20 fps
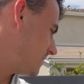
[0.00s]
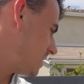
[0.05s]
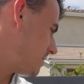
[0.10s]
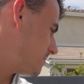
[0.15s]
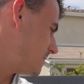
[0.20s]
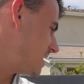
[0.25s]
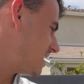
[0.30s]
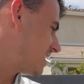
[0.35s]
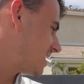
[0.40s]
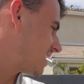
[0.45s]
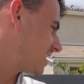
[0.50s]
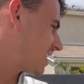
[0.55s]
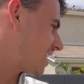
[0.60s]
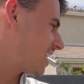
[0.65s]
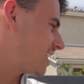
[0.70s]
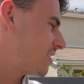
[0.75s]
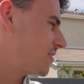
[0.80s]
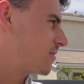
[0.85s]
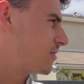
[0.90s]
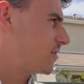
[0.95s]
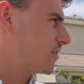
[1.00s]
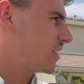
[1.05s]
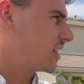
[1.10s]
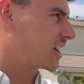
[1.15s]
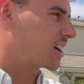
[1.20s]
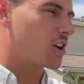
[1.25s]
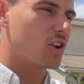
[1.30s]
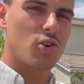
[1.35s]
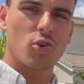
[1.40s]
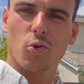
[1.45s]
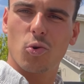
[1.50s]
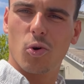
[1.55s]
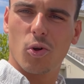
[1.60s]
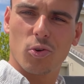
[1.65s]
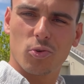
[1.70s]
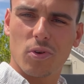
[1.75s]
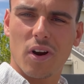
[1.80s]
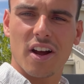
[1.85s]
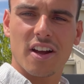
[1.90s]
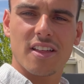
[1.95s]
and make it kind of like a cool
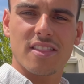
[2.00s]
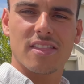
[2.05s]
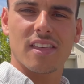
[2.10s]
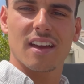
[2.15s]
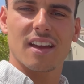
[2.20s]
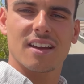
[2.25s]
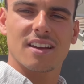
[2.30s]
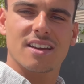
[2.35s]
rugged thing.